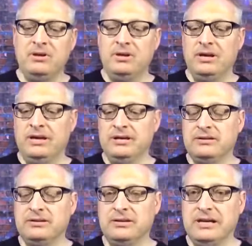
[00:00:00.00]

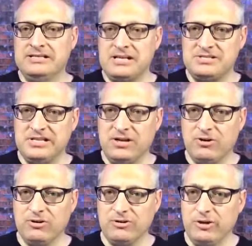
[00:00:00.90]
And uh, as I said
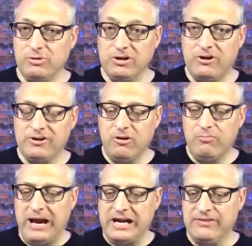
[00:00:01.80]
earlier, you really ought to go
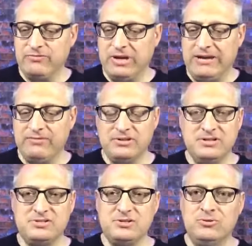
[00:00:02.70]
back if you haven't
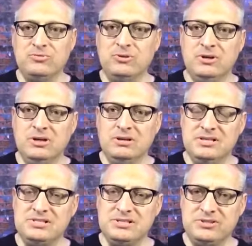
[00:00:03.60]
done so.
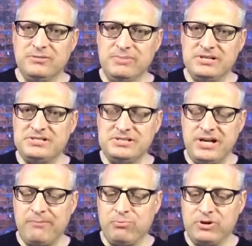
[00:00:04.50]
Listen to the message
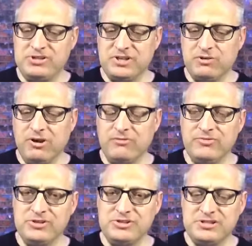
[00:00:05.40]
that I preached at Greater
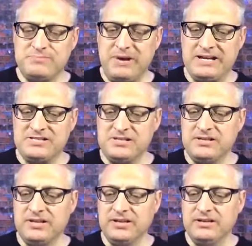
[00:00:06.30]
Vision this past
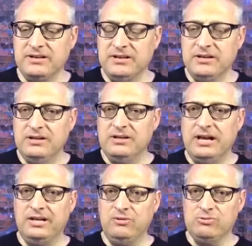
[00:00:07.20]
Sunday,
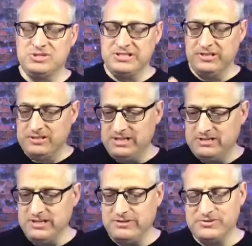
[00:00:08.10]
and you will see the
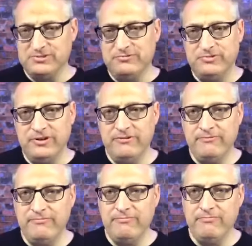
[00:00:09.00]
details of,
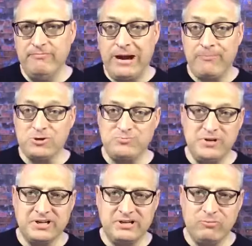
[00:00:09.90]
of my
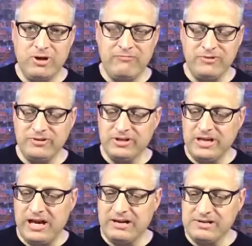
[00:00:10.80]
perspective, what I feel that
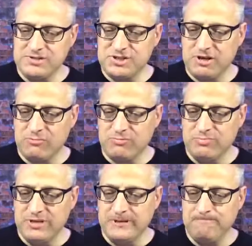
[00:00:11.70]
God has shared with
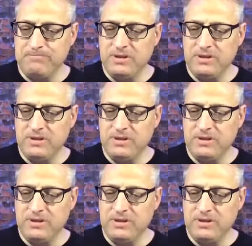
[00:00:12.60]
me,